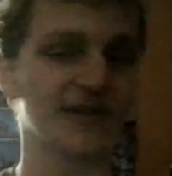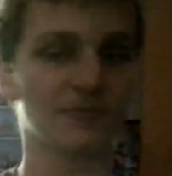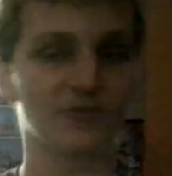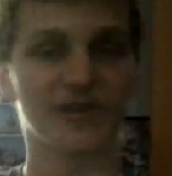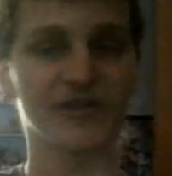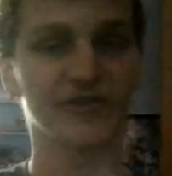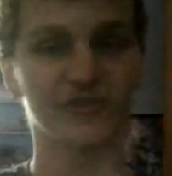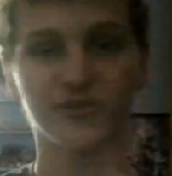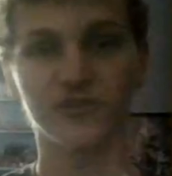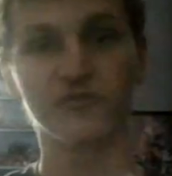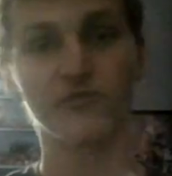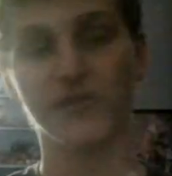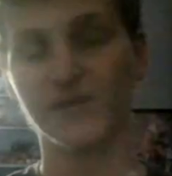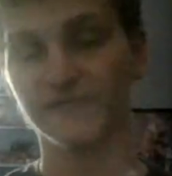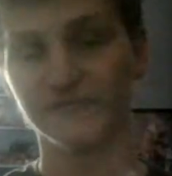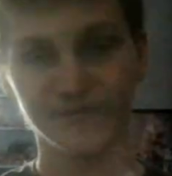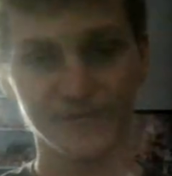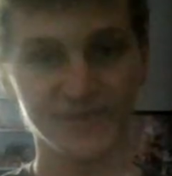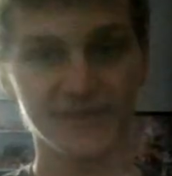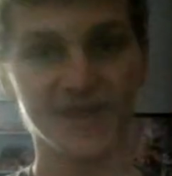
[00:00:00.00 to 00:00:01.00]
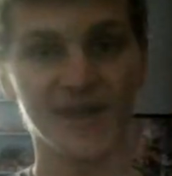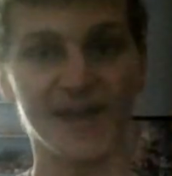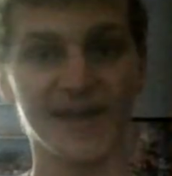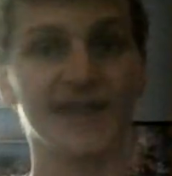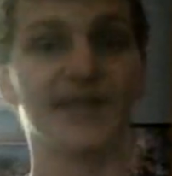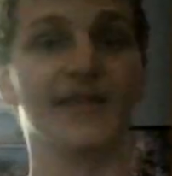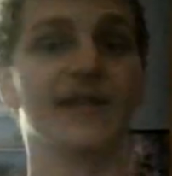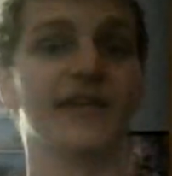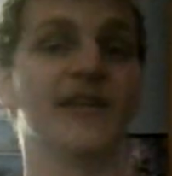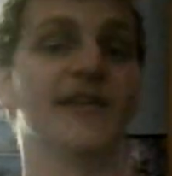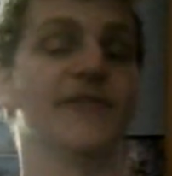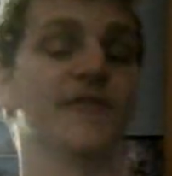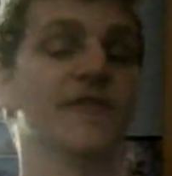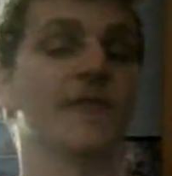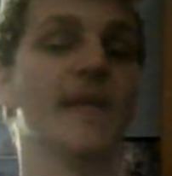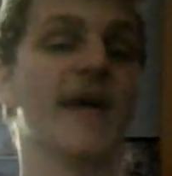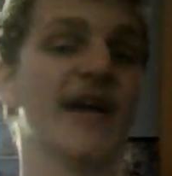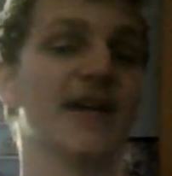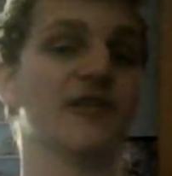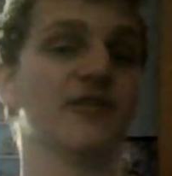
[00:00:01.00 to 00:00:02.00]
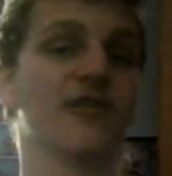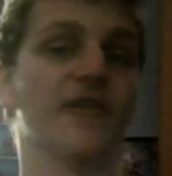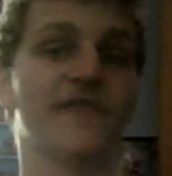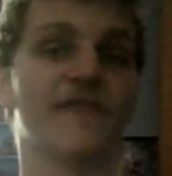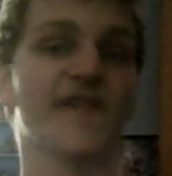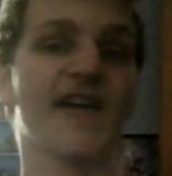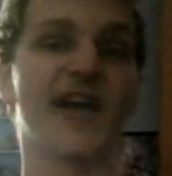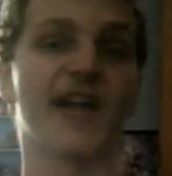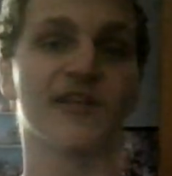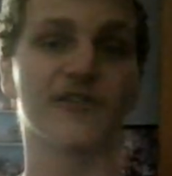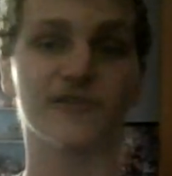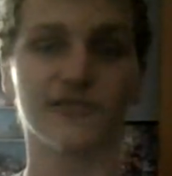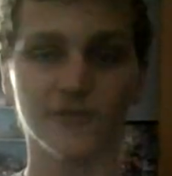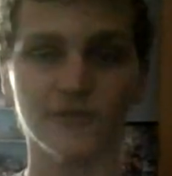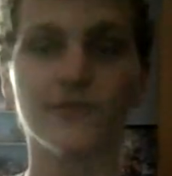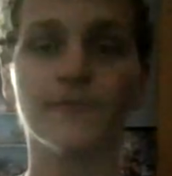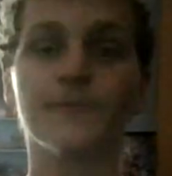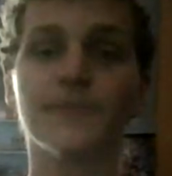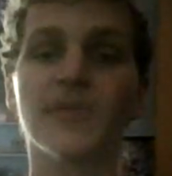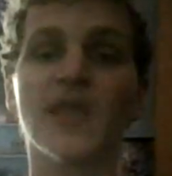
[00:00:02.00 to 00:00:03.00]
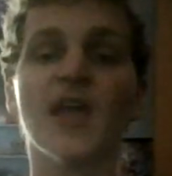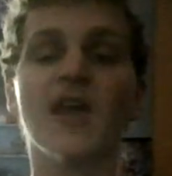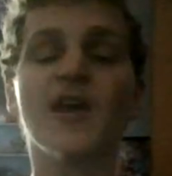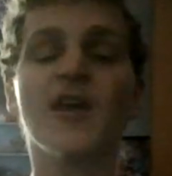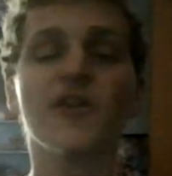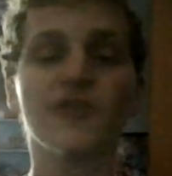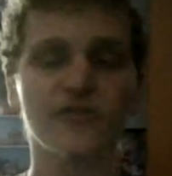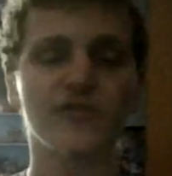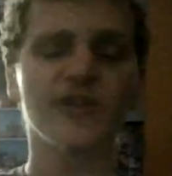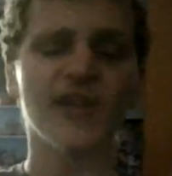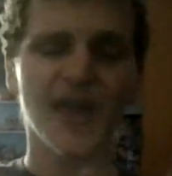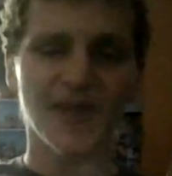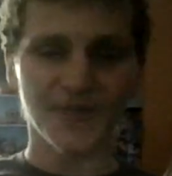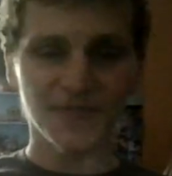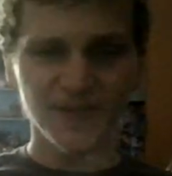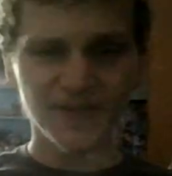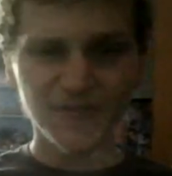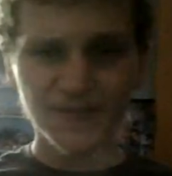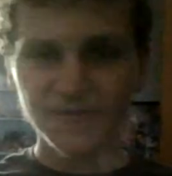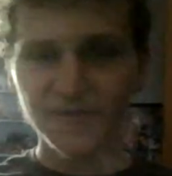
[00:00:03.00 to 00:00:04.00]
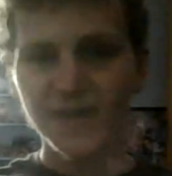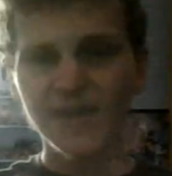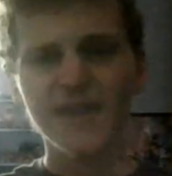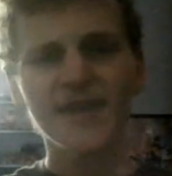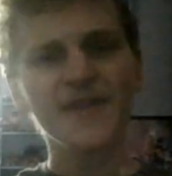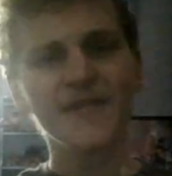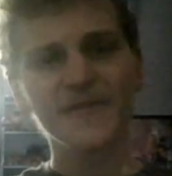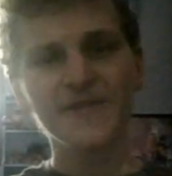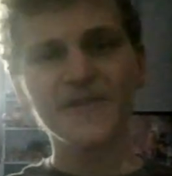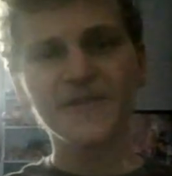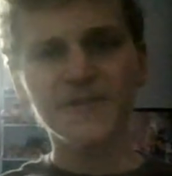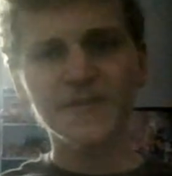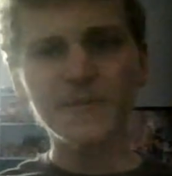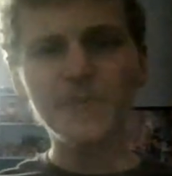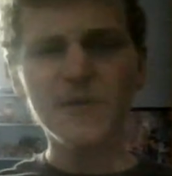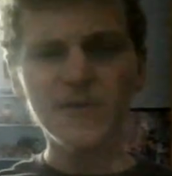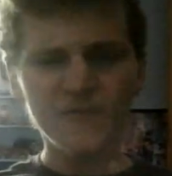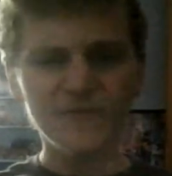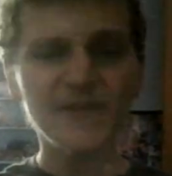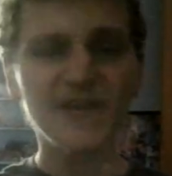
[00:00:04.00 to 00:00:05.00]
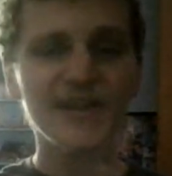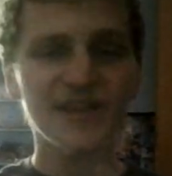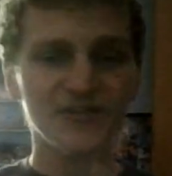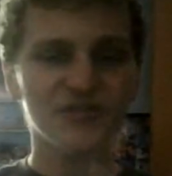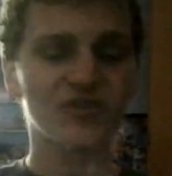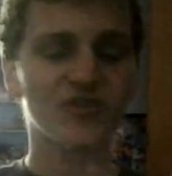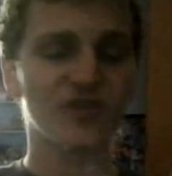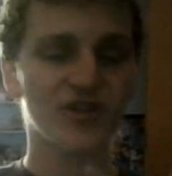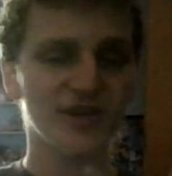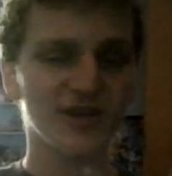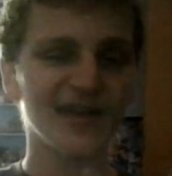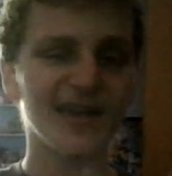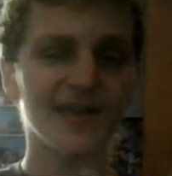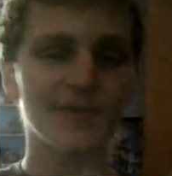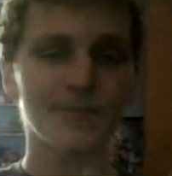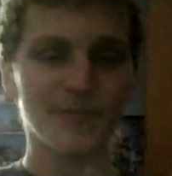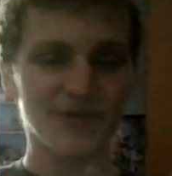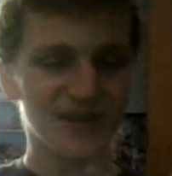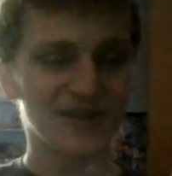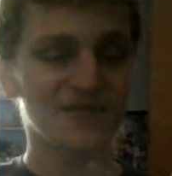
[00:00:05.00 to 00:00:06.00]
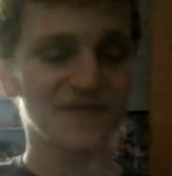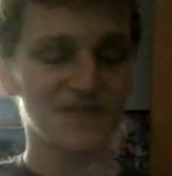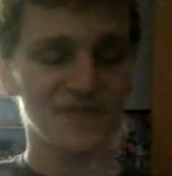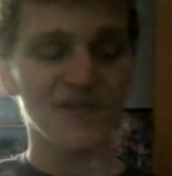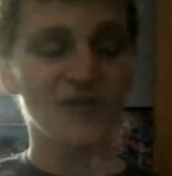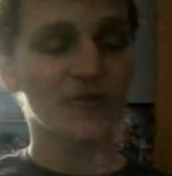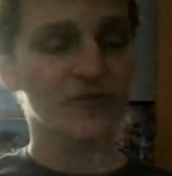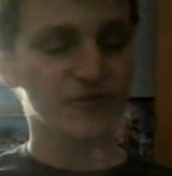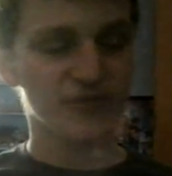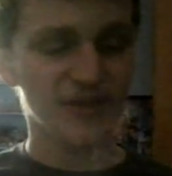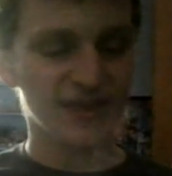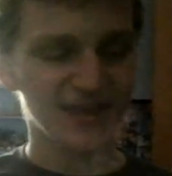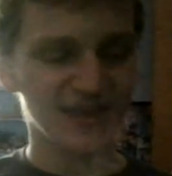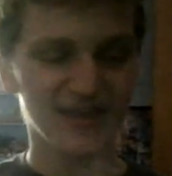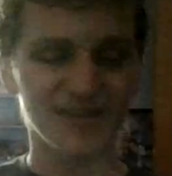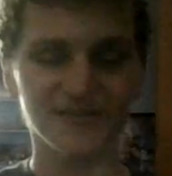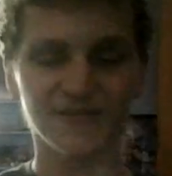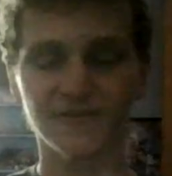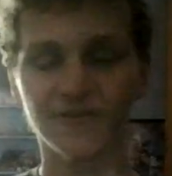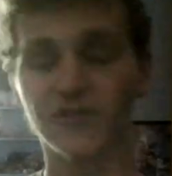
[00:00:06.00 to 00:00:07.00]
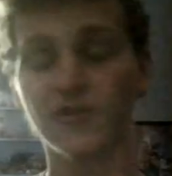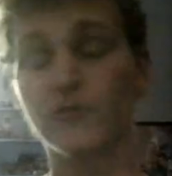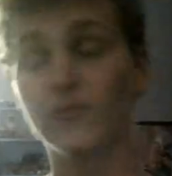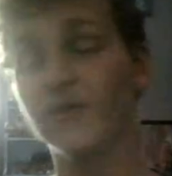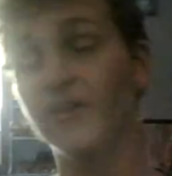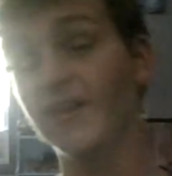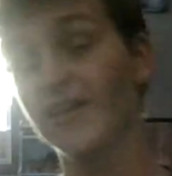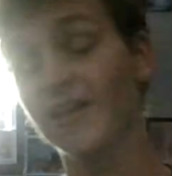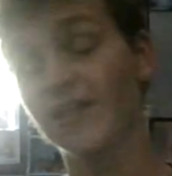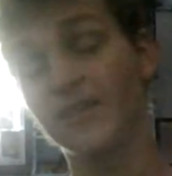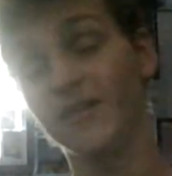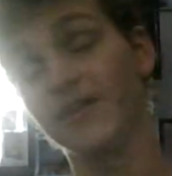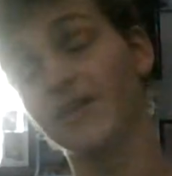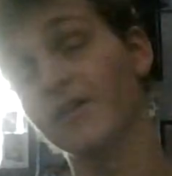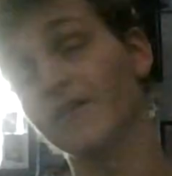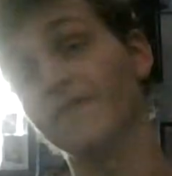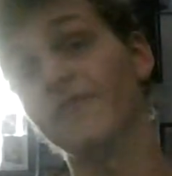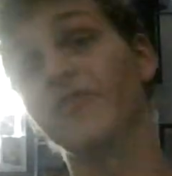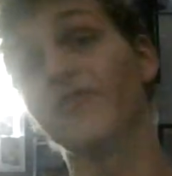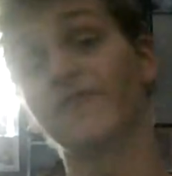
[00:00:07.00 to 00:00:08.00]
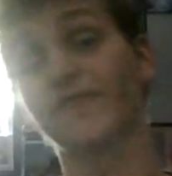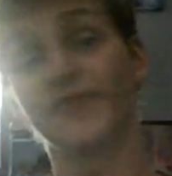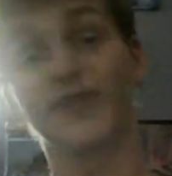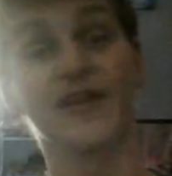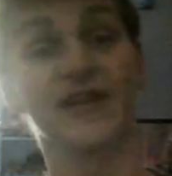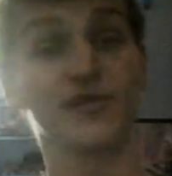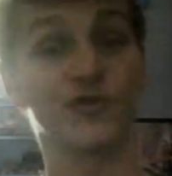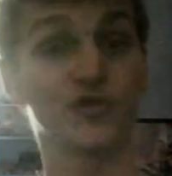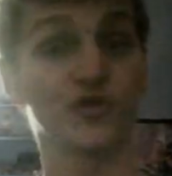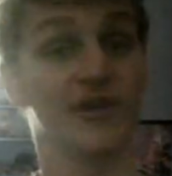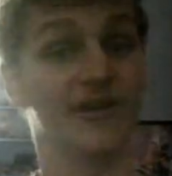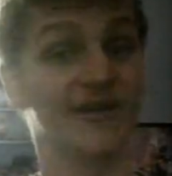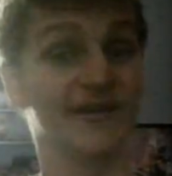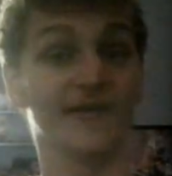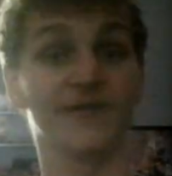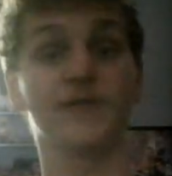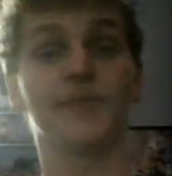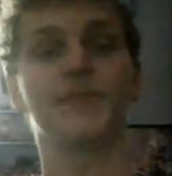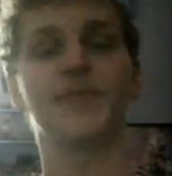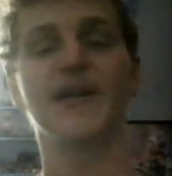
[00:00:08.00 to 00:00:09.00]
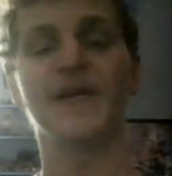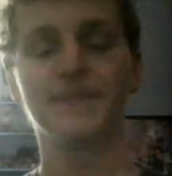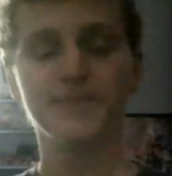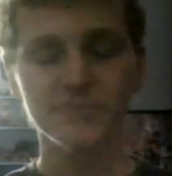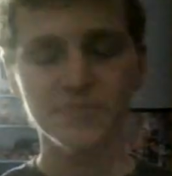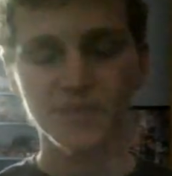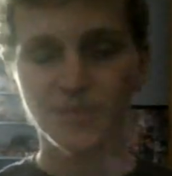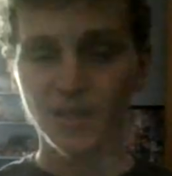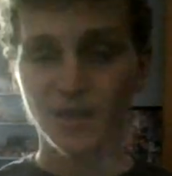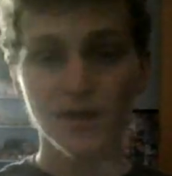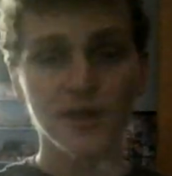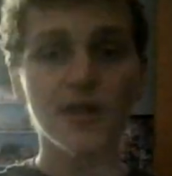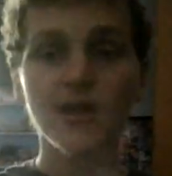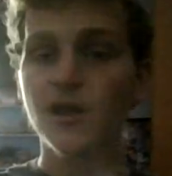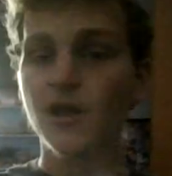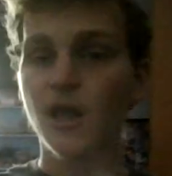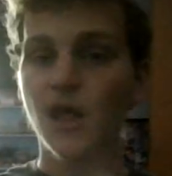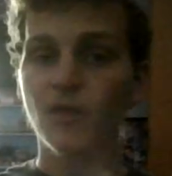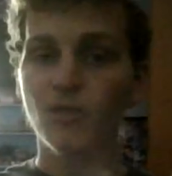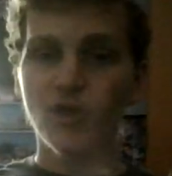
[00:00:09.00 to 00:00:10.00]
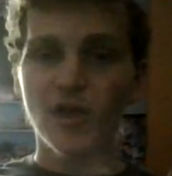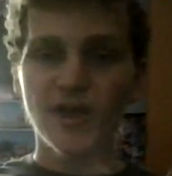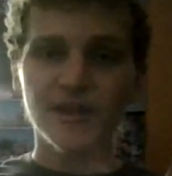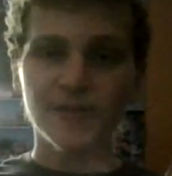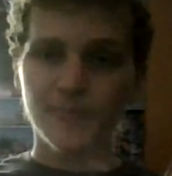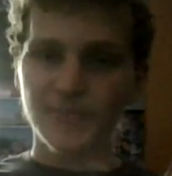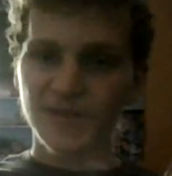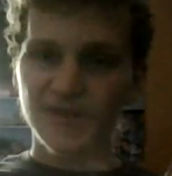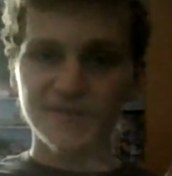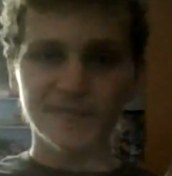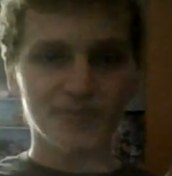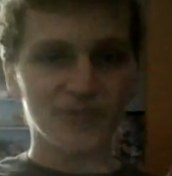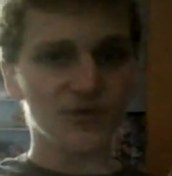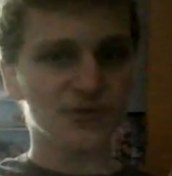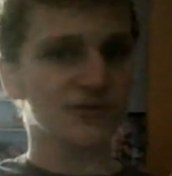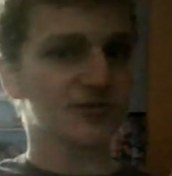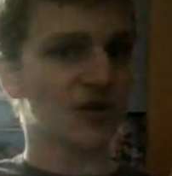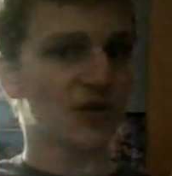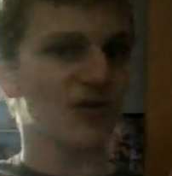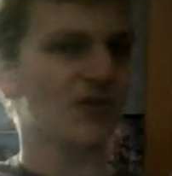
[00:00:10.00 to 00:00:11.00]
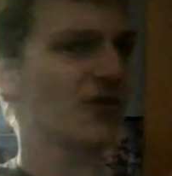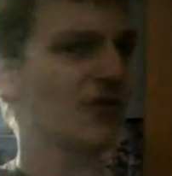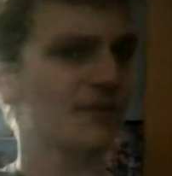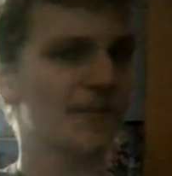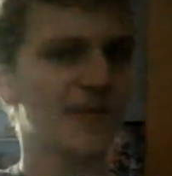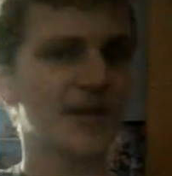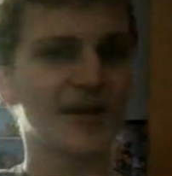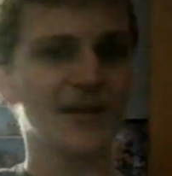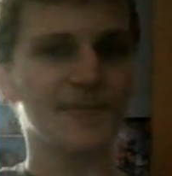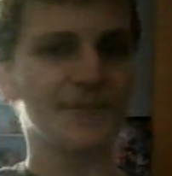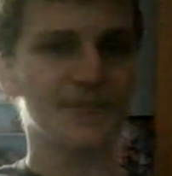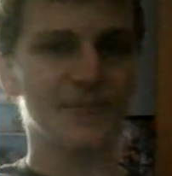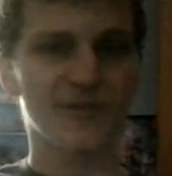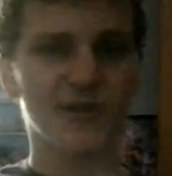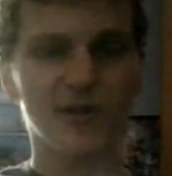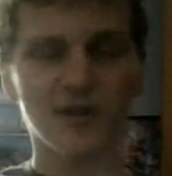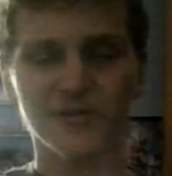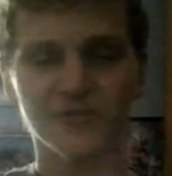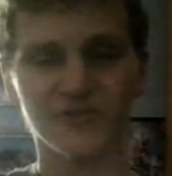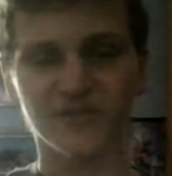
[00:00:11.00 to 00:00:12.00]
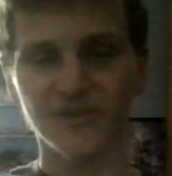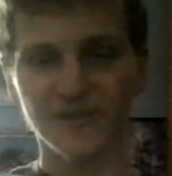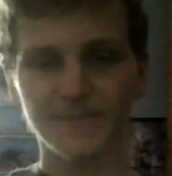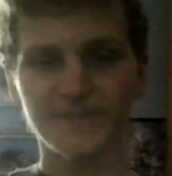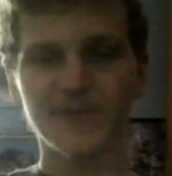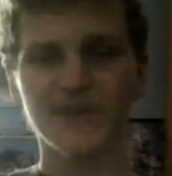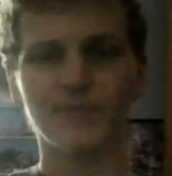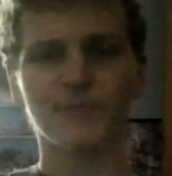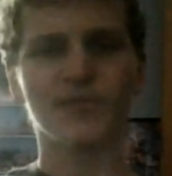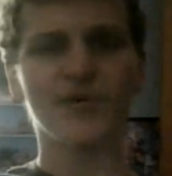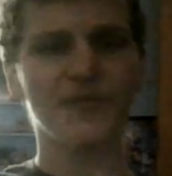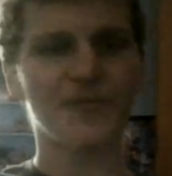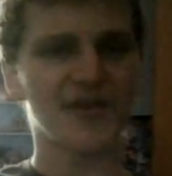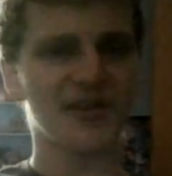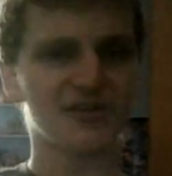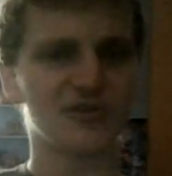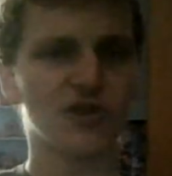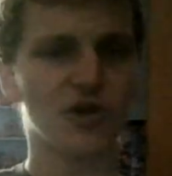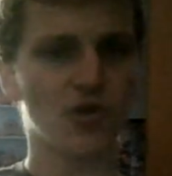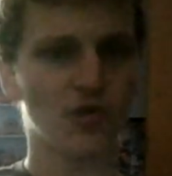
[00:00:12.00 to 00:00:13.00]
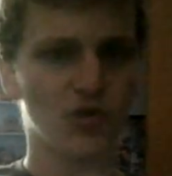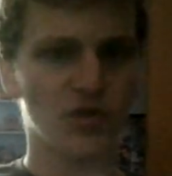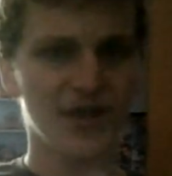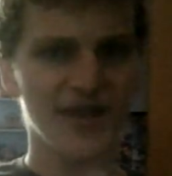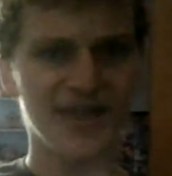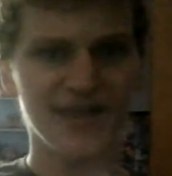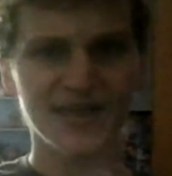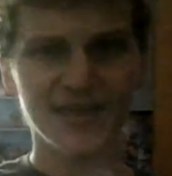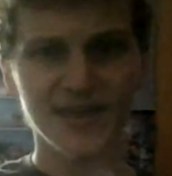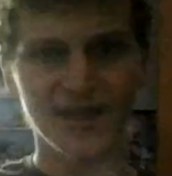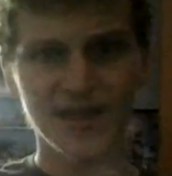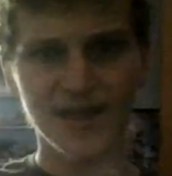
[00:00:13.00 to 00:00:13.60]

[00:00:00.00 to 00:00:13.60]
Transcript: rescue him from the island, as a matter of fact. So yeah, this movie is good, but it feels like it's the weak link of the franchise. But a lot of people don't. There are some people that don't like